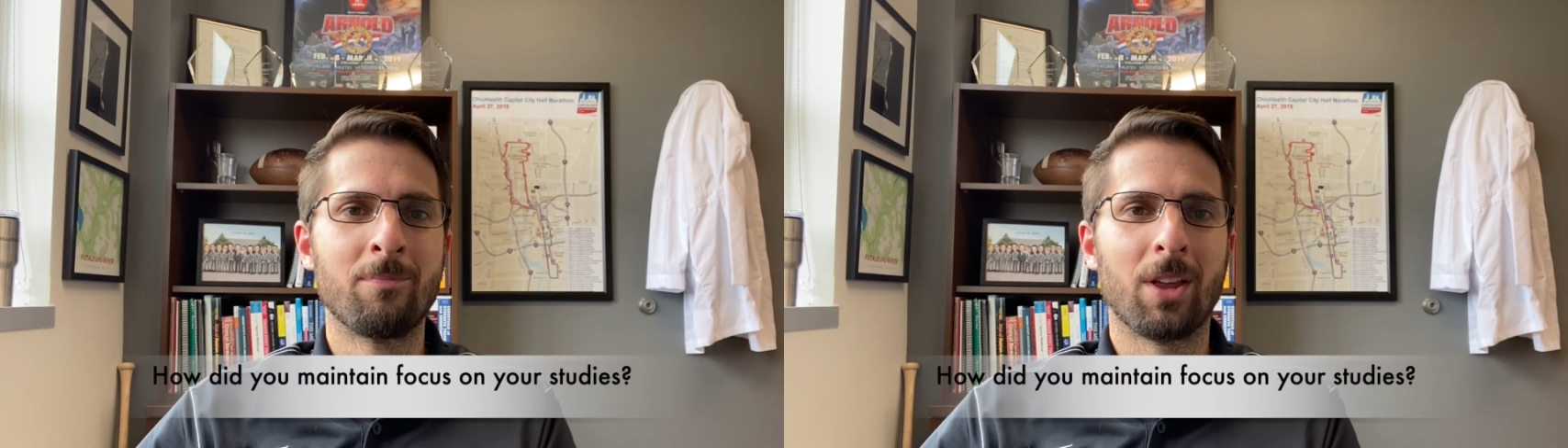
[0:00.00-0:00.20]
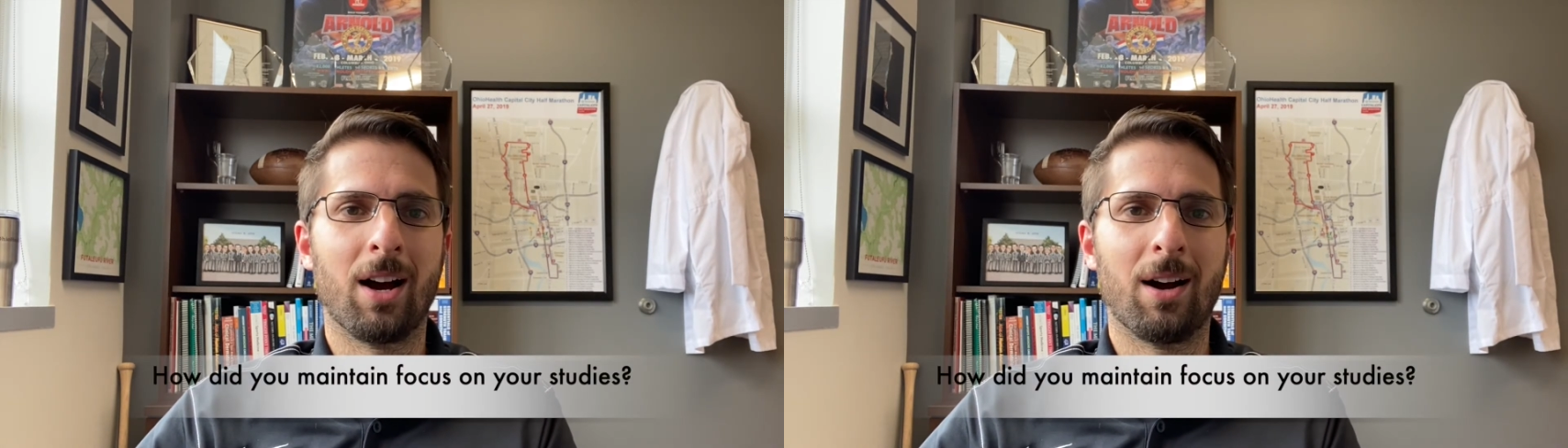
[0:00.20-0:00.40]

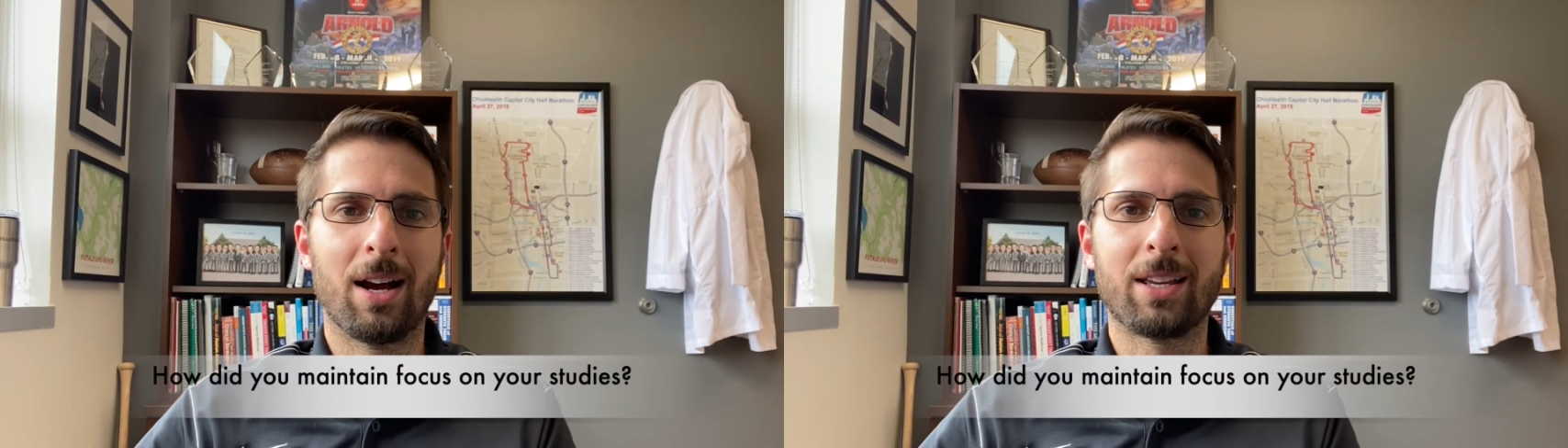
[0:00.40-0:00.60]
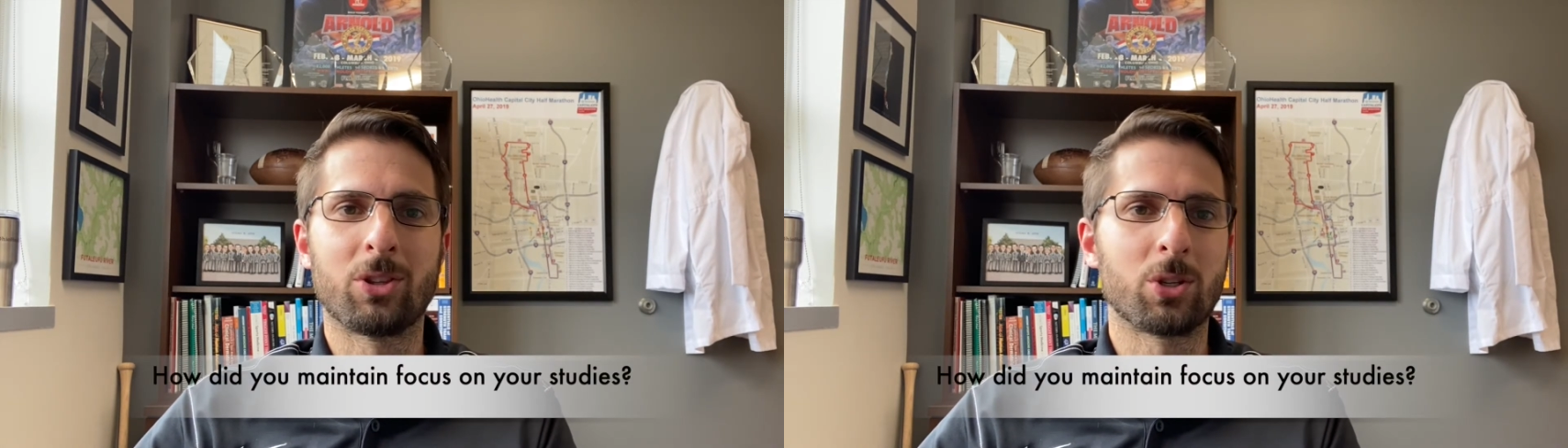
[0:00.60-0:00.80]
I
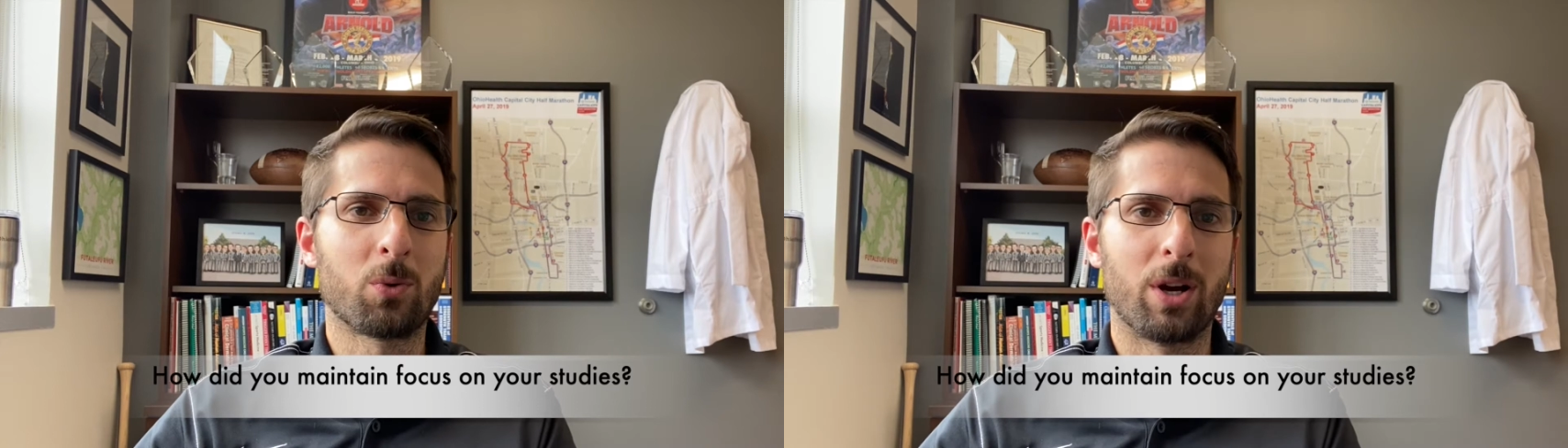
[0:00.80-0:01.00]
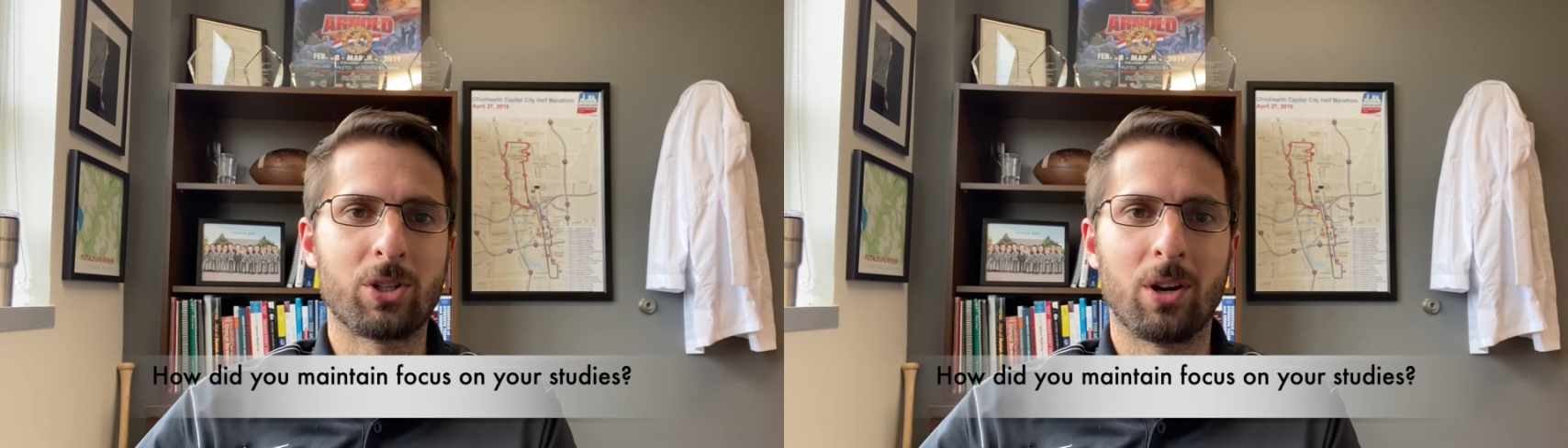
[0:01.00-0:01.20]
get this
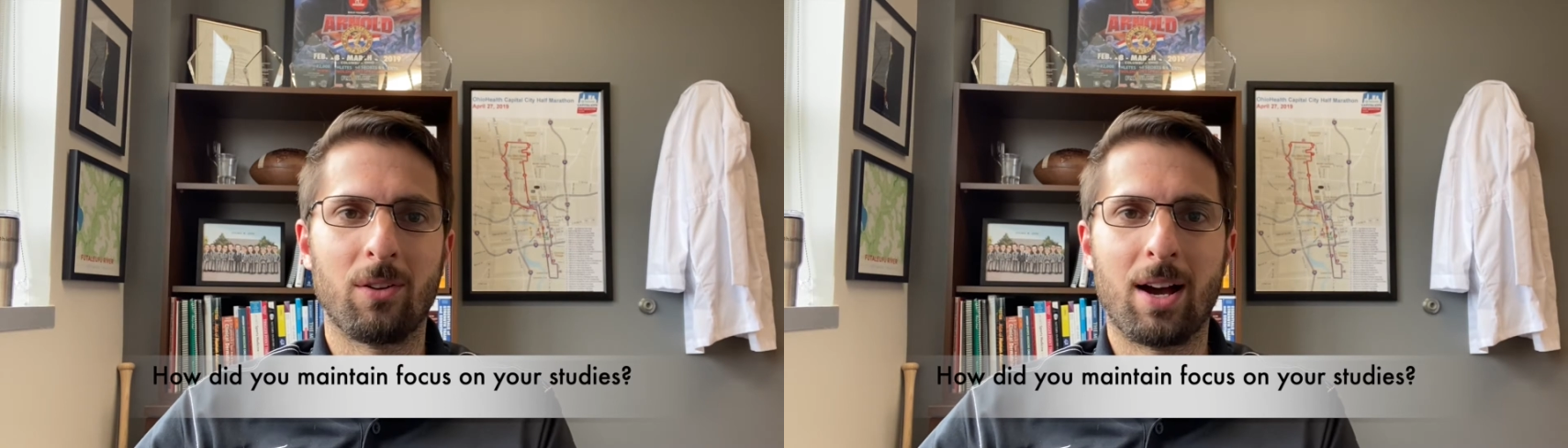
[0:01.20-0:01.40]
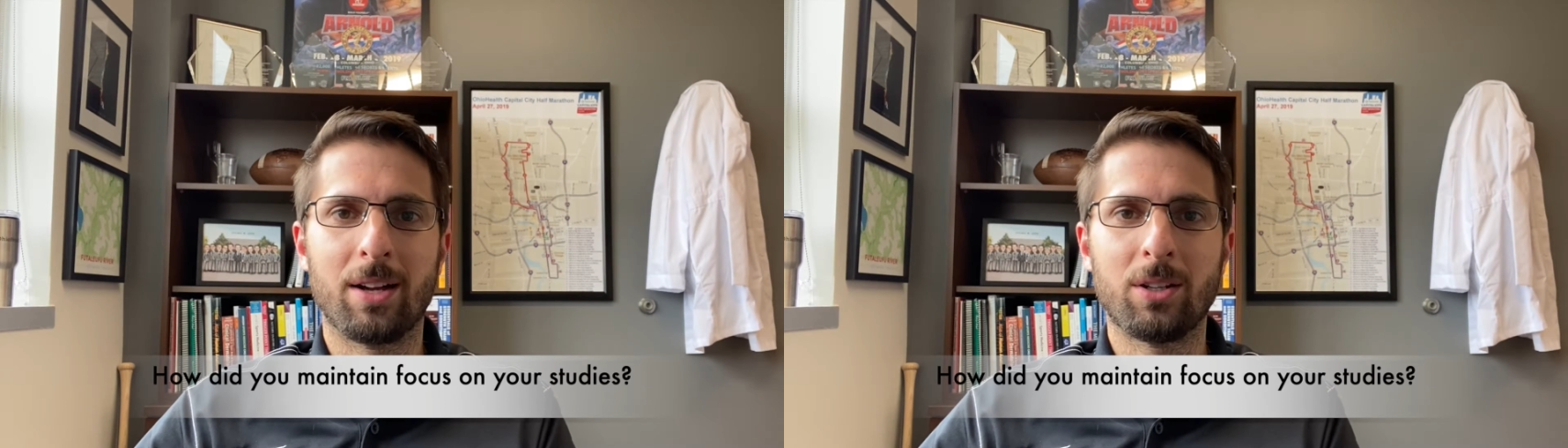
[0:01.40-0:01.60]
question a lot.